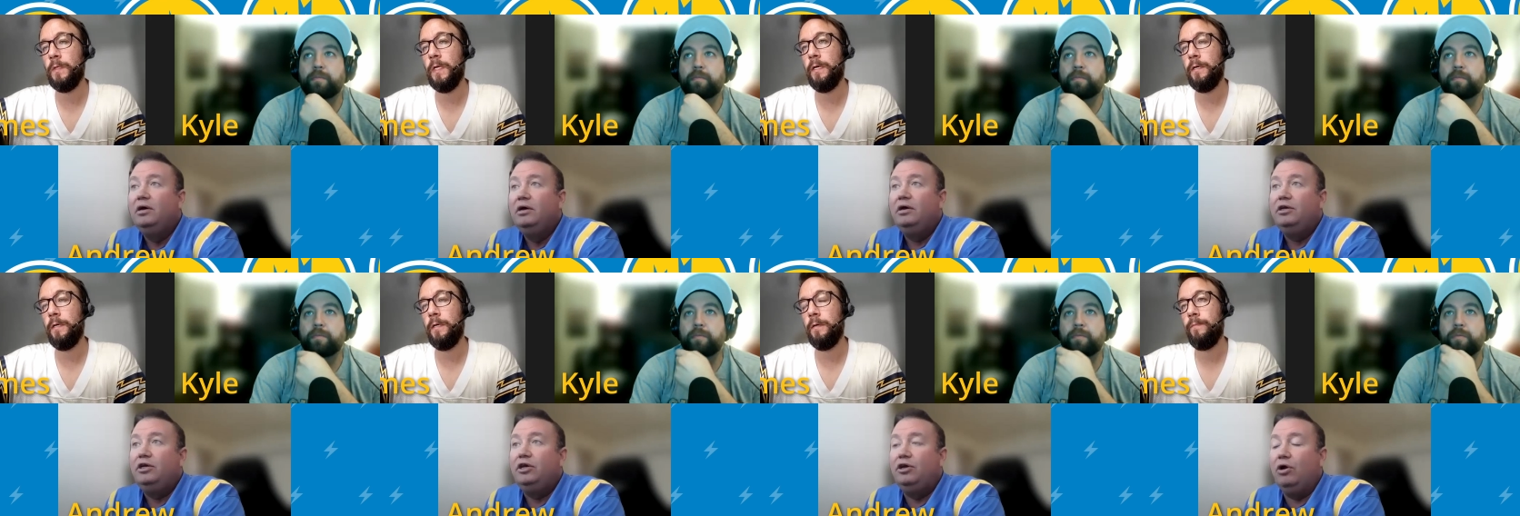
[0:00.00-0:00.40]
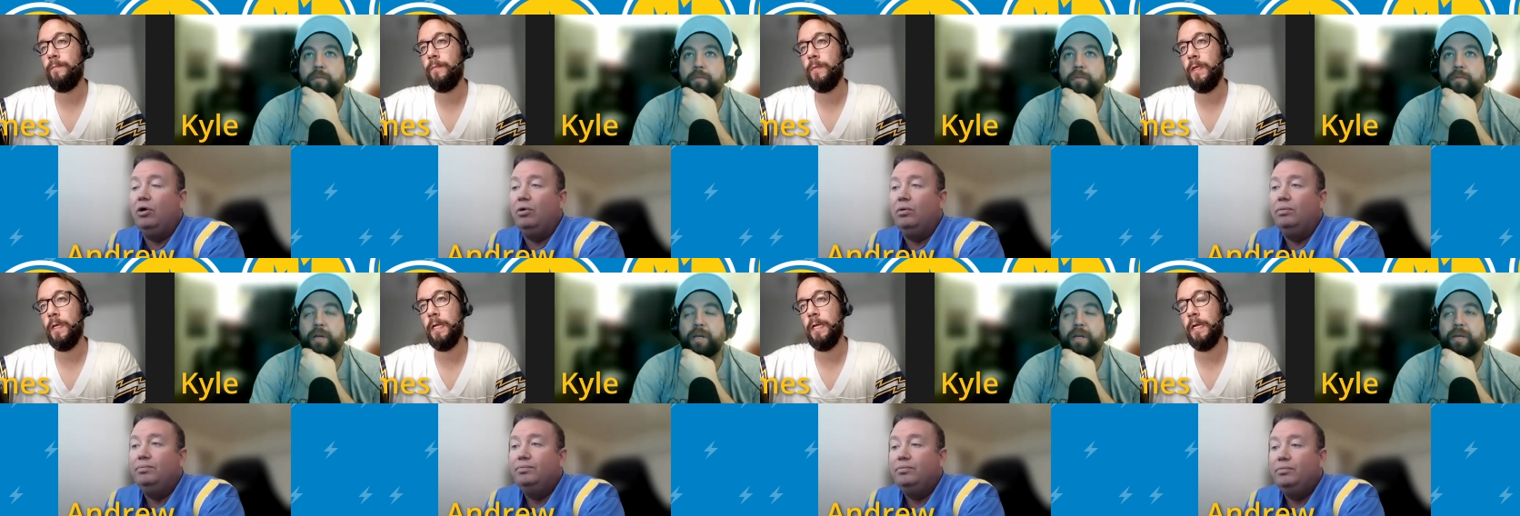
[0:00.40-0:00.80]
Speaker 1: Yeah, you
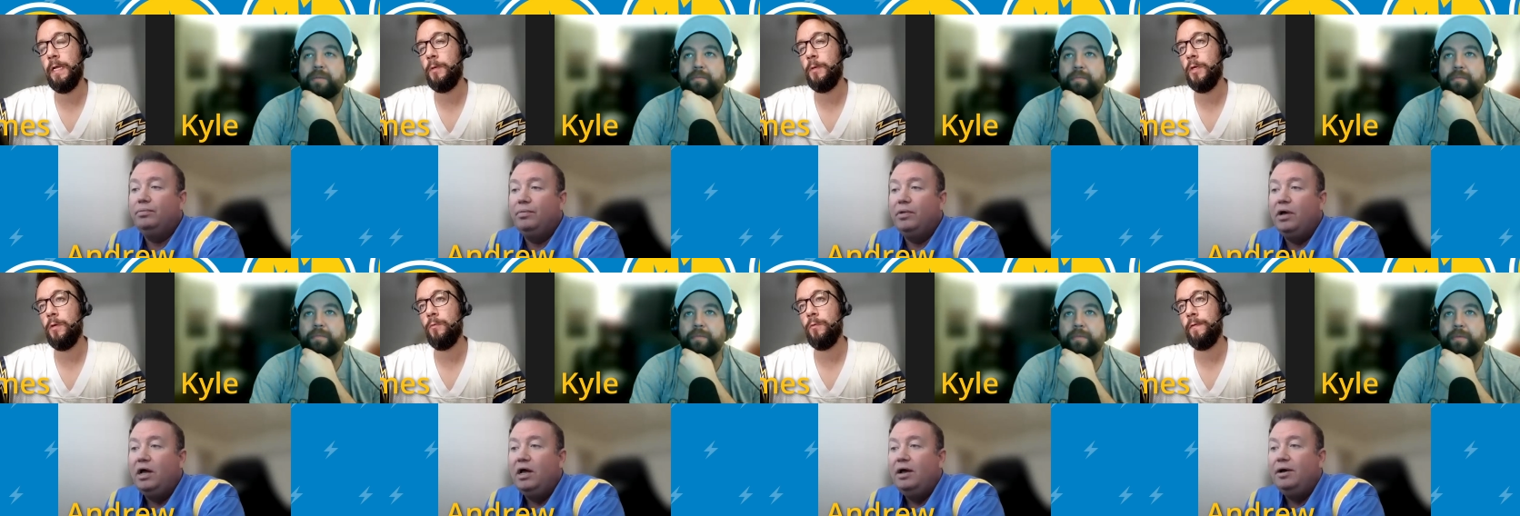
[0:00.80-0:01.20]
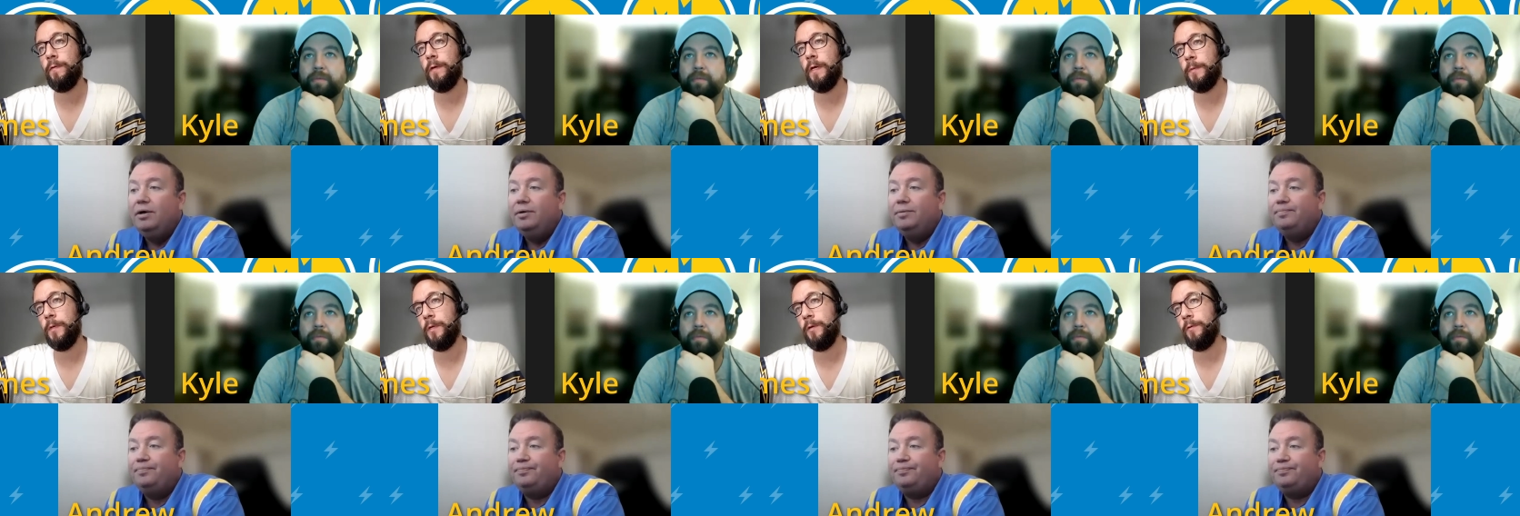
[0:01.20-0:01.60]
know, and I'm good. With,
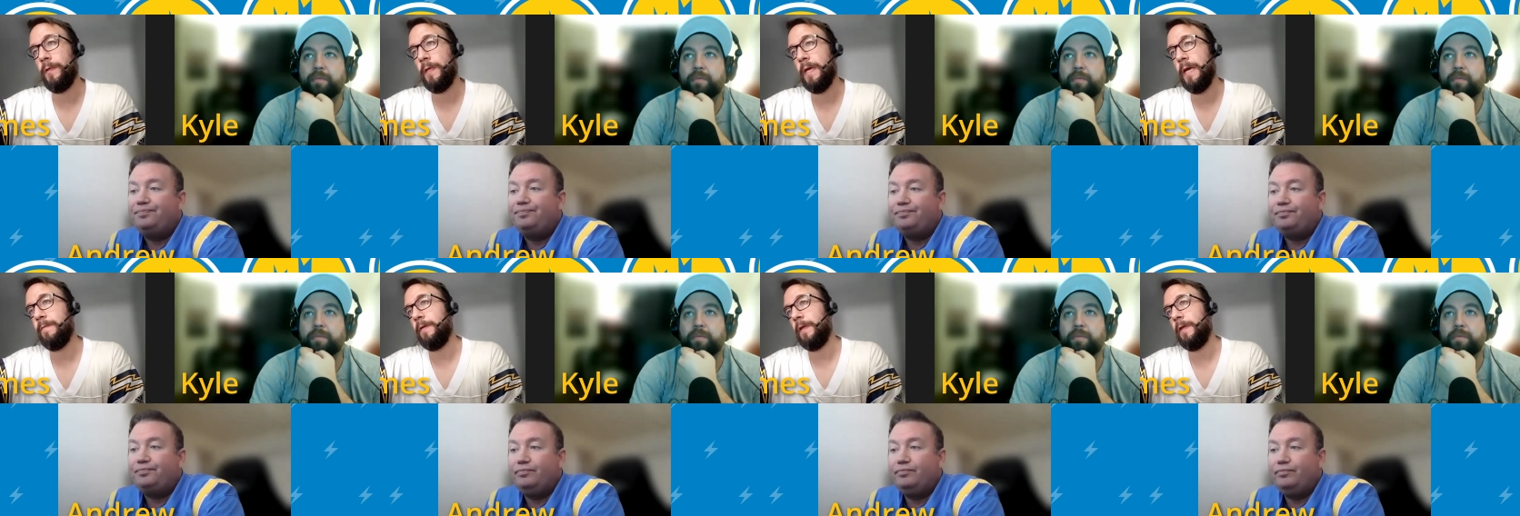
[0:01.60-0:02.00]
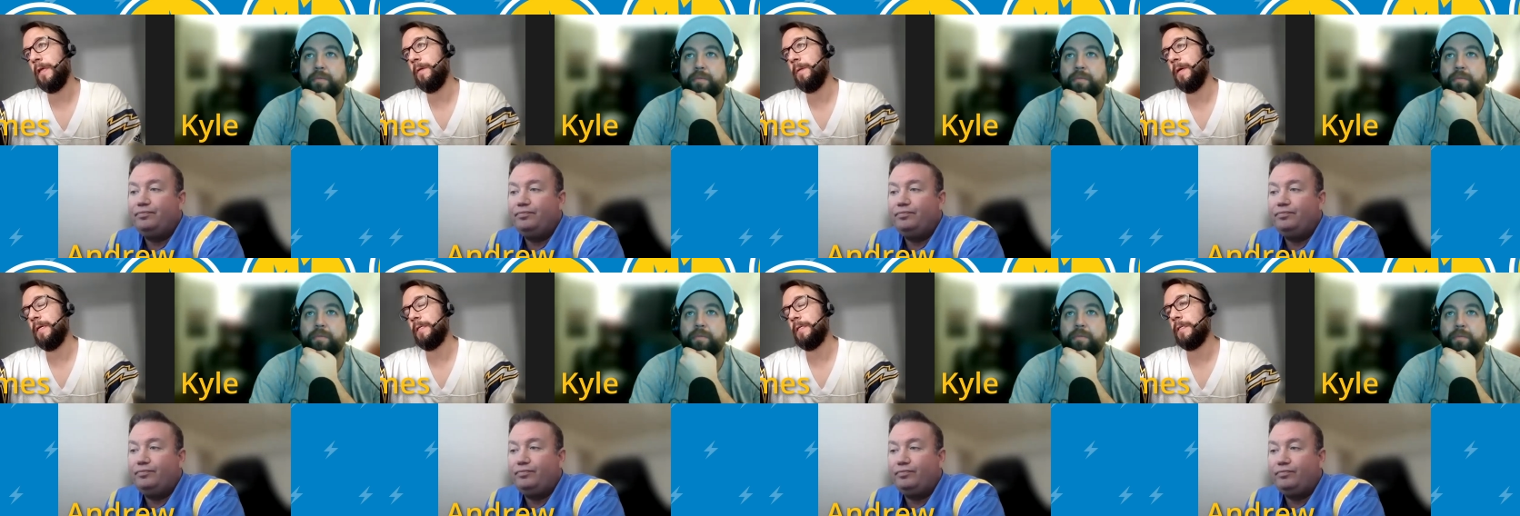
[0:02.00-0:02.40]
I'm good with having
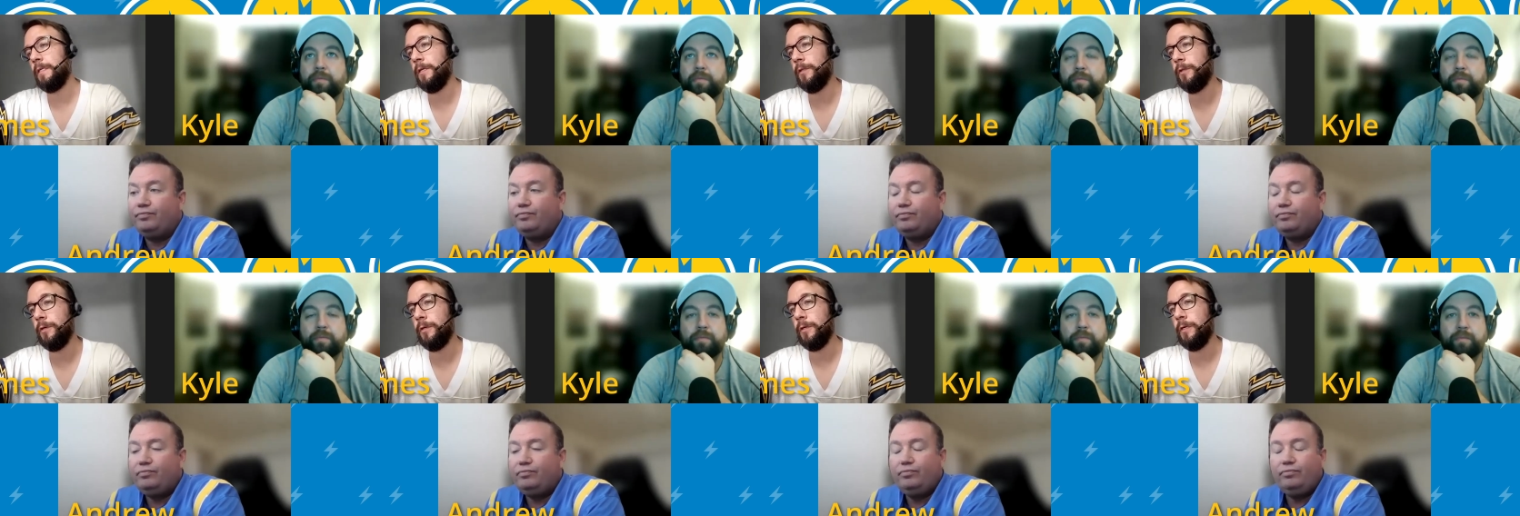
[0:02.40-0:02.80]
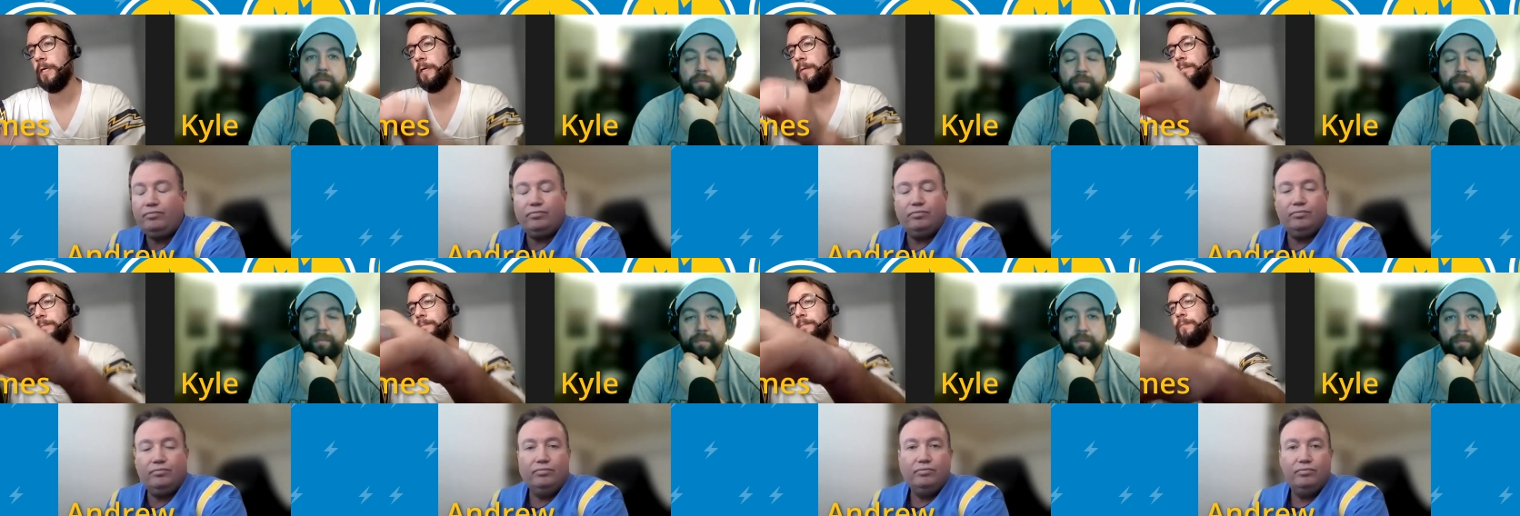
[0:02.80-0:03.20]
him as another,
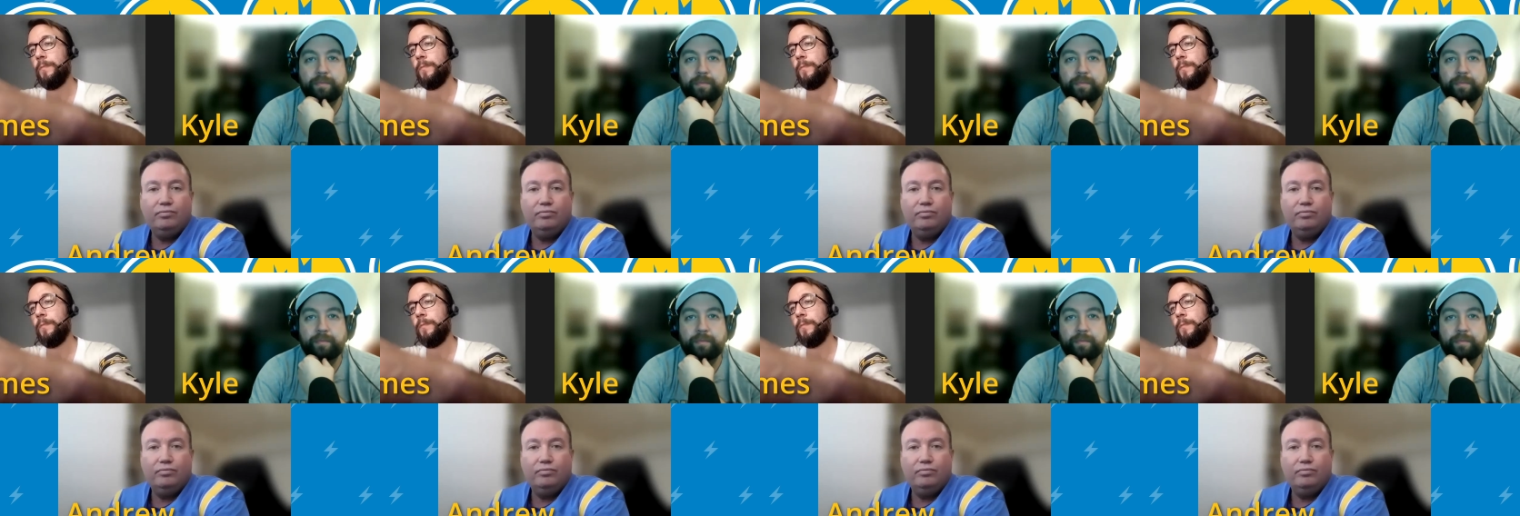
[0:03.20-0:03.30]
um,